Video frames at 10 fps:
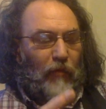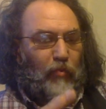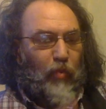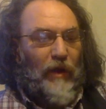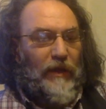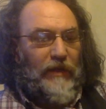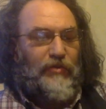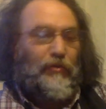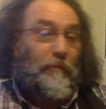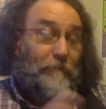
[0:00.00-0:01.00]
wanted
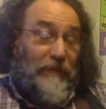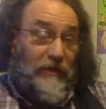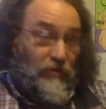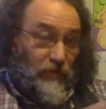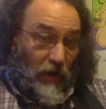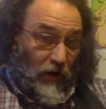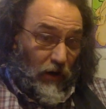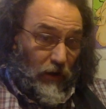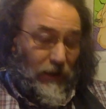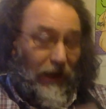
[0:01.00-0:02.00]
to build
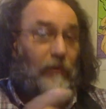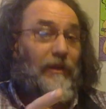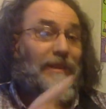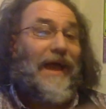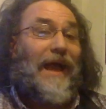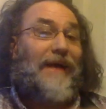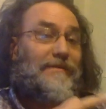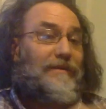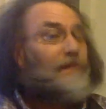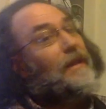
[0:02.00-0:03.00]
on our
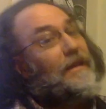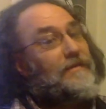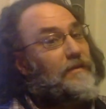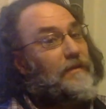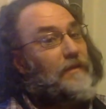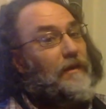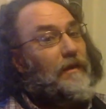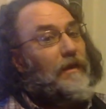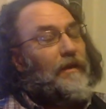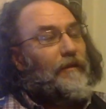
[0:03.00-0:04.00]
last lesson.
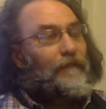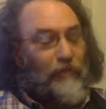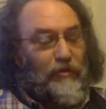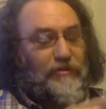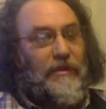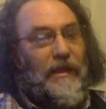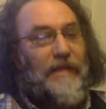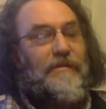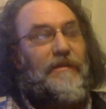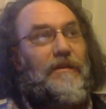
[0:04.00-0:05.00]
The first
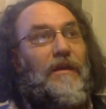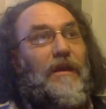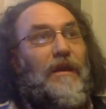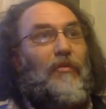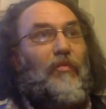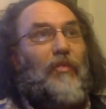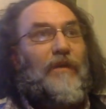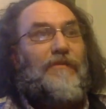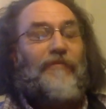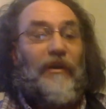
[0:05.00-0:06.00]
lesson
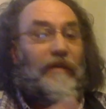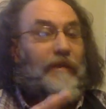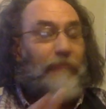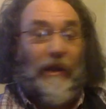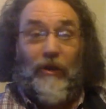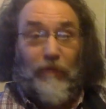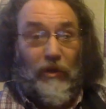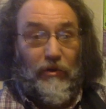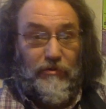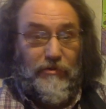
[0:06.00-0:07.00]
was very bare
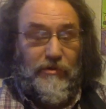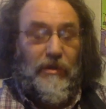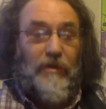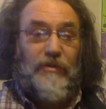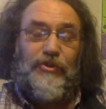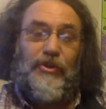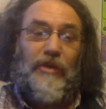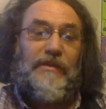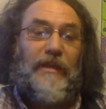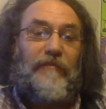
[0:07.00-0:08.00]
bones,
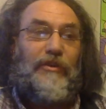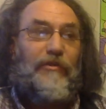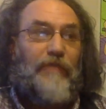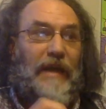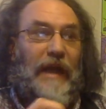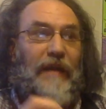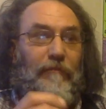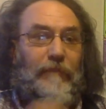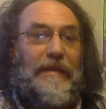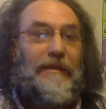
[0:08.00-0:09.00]
just giving you the kind of
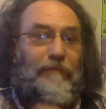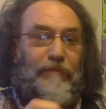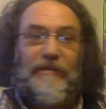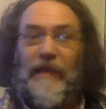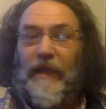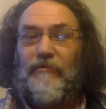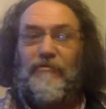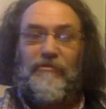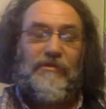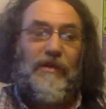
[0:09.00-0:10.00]
meat and
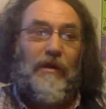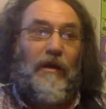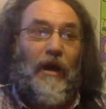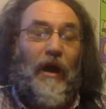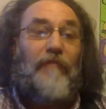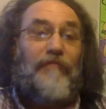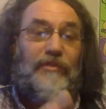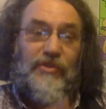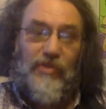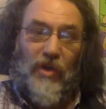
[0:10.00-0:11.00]
potatoes of the
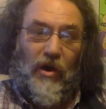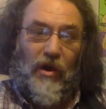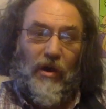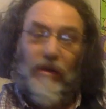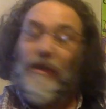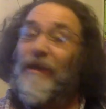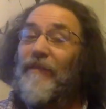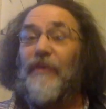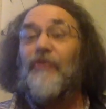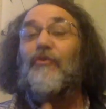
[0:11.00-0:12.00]
song
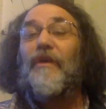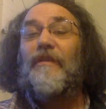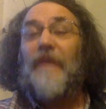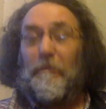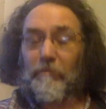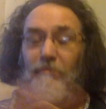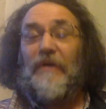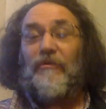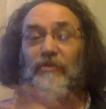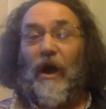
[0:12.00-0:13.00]
that you could then
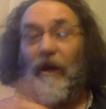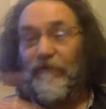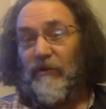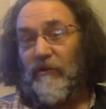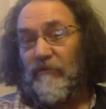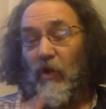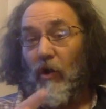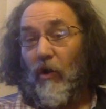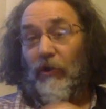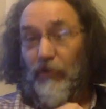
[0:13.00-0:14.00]
build off of
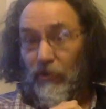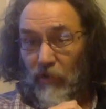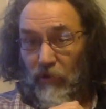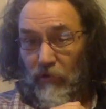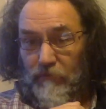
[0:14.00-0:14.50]
on your own.